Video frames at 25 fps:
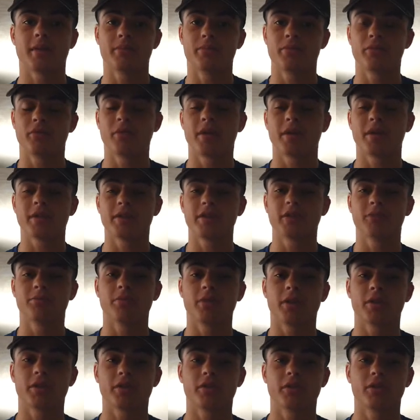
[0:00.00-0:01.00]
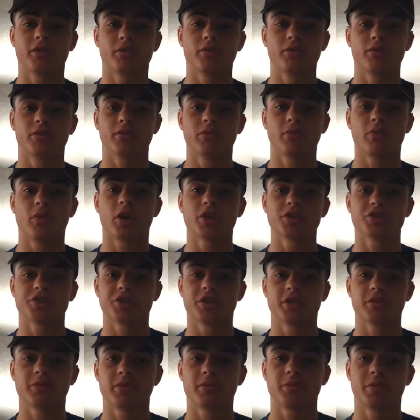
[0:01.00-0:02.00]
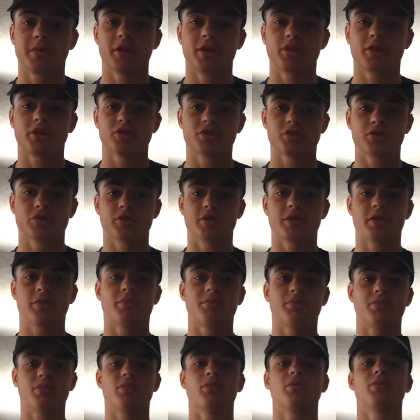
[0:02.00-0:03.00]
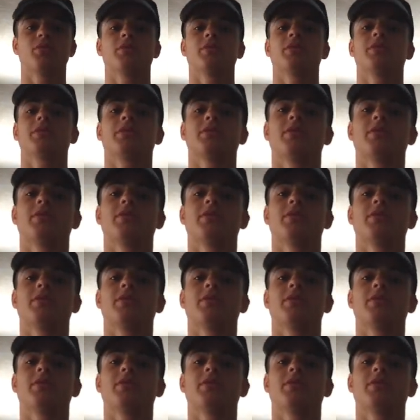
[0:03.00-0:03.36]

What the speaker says: Boo Radley's brother, who's watching him and making sure that Boo